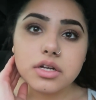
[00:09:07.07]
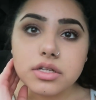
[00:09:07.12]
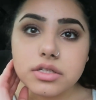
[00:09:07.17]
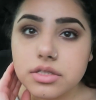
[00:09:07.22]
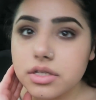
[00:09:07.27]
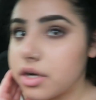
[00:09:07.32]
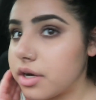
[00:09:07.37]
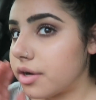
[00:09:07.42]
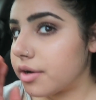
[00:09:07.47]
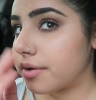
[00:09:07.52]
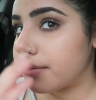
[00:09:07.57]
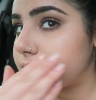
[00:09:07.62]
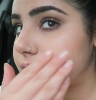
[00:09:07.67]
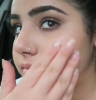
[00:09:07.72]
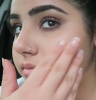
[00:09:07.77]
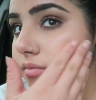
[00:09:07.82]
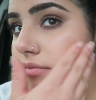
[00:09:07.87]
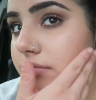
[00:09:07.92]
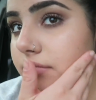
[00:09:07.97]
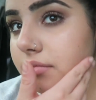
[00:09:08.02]
So,
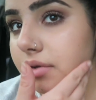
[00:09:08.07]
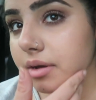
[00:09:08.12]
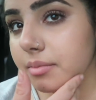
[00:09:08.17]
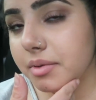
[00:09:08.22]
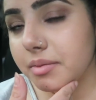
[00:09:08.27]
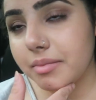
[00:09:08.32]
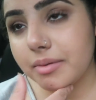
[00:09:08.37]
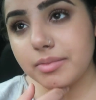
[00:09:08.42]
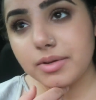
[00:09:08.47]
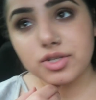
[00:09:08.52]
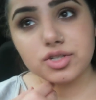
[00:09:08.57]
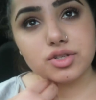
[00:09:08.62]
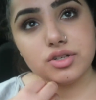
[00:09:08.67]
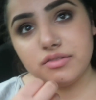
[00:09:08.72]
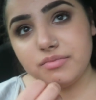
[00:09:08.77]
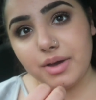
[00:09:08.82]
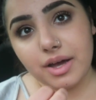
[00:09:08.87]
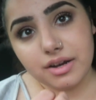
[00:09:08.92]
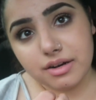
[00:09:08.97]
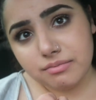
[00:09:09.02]
I mean, maybe I
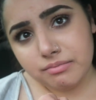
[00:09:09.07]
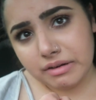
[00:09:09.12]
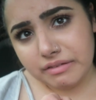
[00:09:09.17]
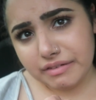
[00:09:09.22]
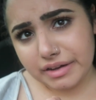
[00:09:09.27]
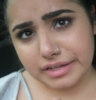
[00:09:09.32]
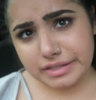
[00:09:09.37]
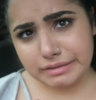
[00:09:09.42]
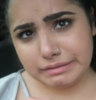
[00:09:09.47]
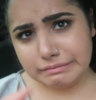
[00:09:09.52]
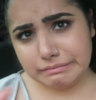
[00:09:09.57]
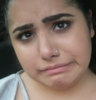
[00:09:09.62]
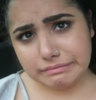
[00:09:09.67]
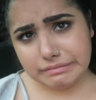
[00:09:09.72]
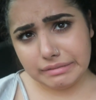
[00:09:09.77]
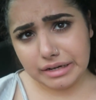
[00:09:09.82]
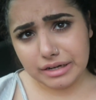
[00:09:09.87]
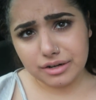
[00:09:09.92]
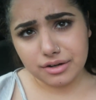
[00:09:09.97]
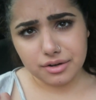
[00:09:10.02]
shouldn't have powdered my face.
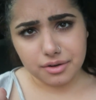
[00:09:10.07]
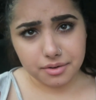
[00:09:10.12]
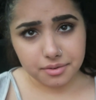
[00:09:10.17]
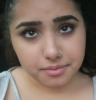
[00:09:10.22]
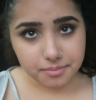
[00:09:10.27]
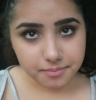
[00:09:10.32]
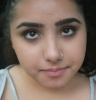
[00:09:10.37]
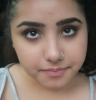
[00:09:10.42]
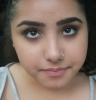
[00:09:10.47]
I don't